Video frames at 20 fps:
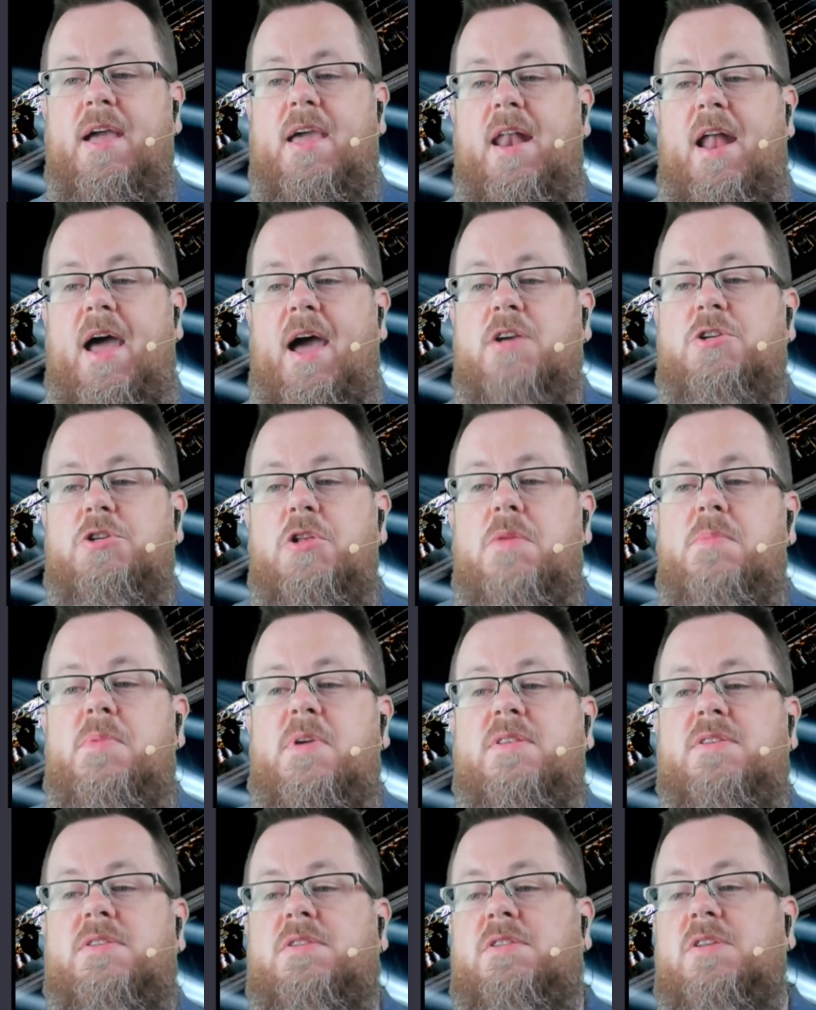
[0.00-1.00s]
can actually
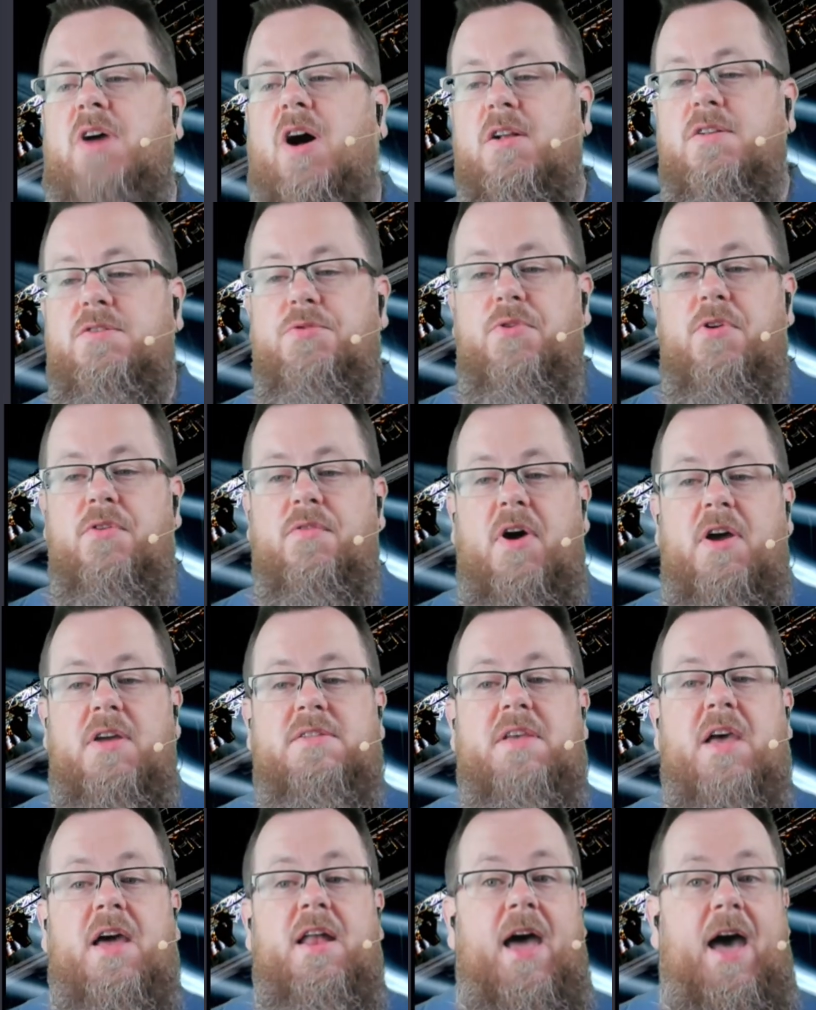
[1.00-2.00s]
be installed to a
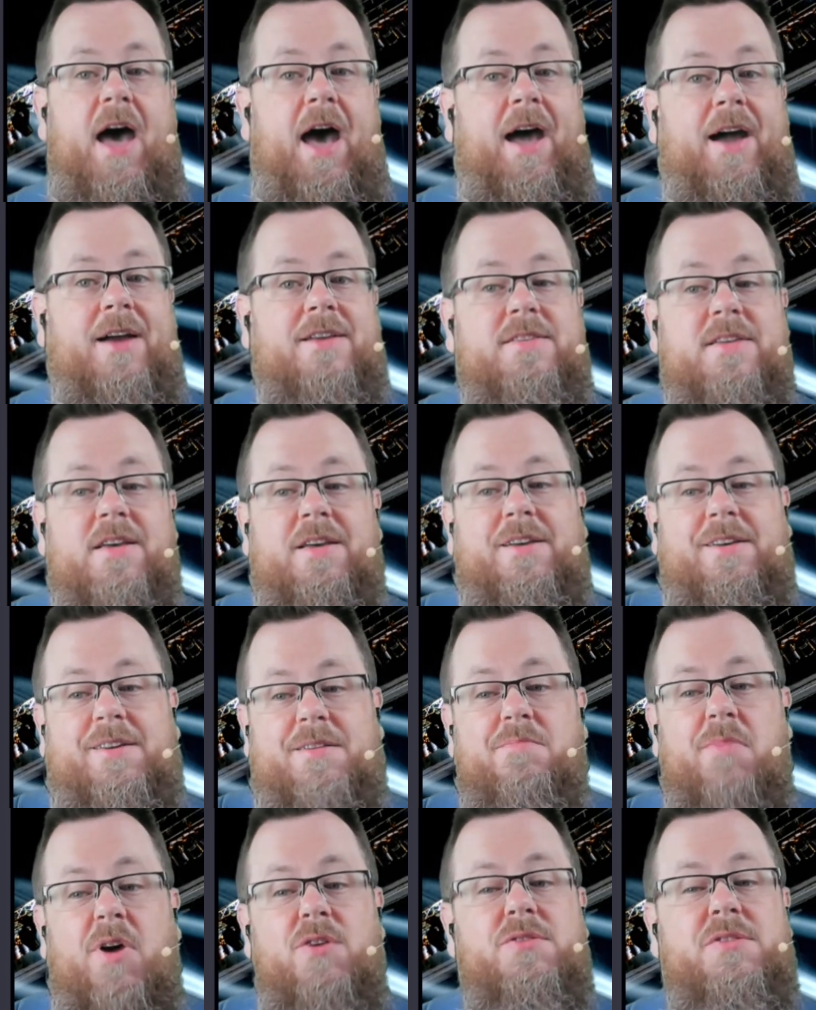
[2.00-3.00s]
device and act
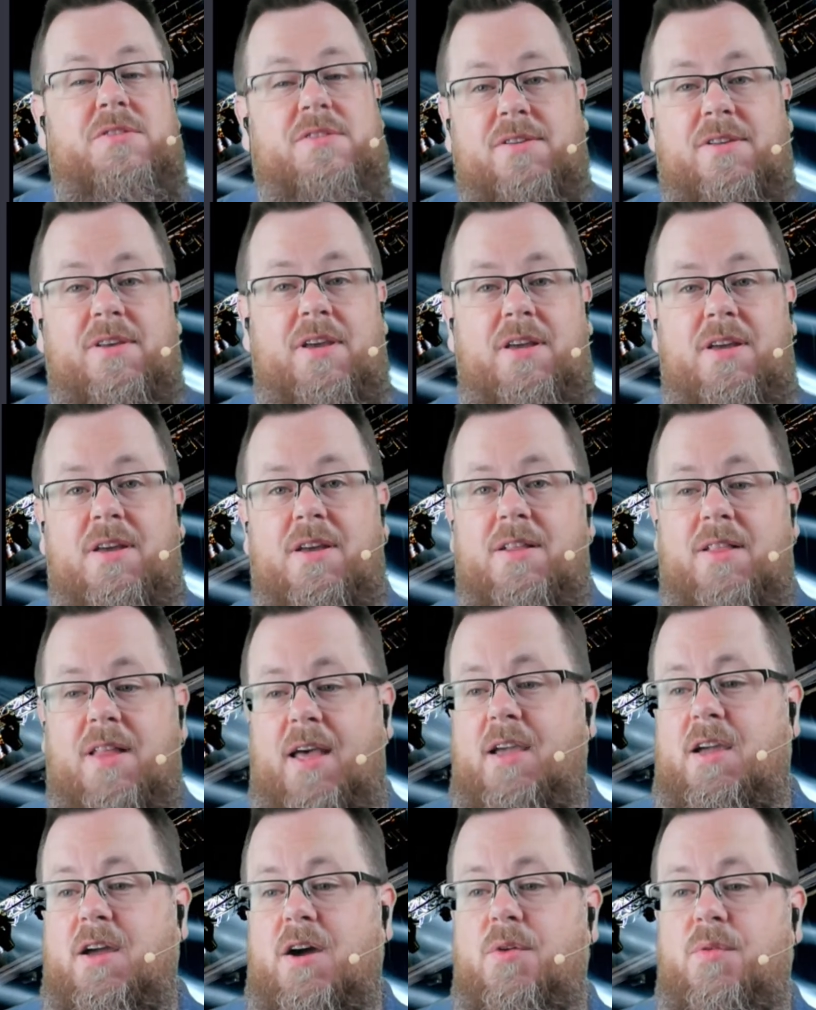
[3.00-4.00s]
mostly
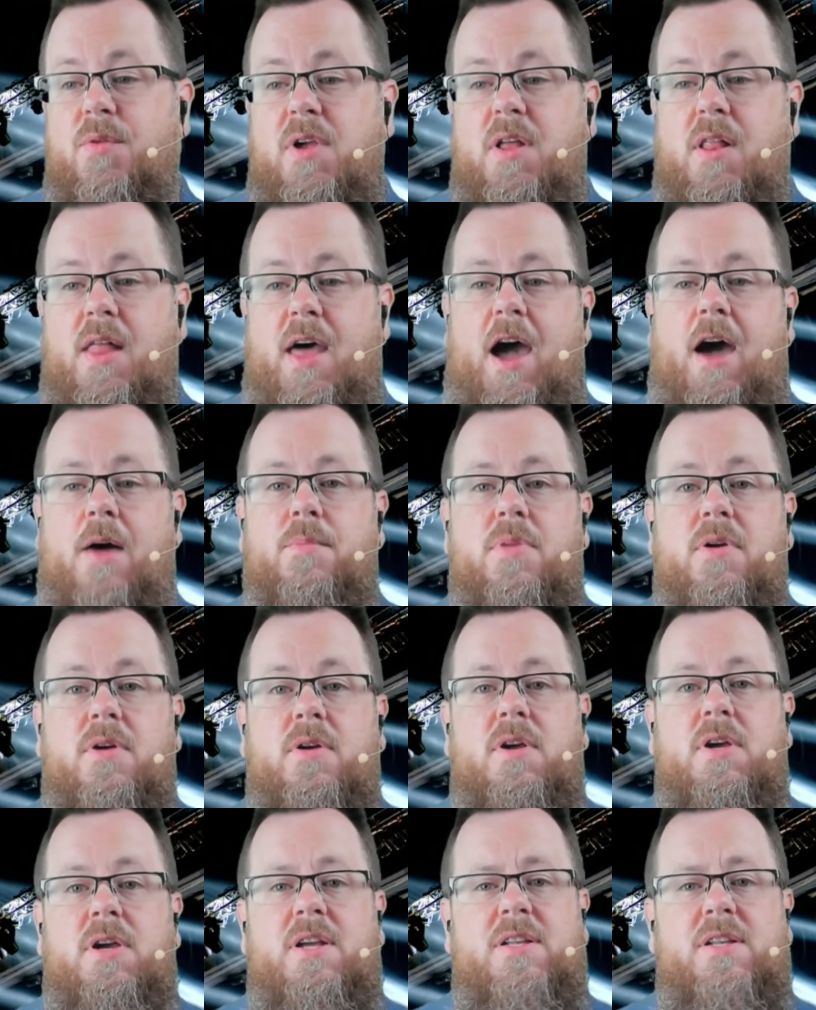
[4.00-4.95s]
like a real app.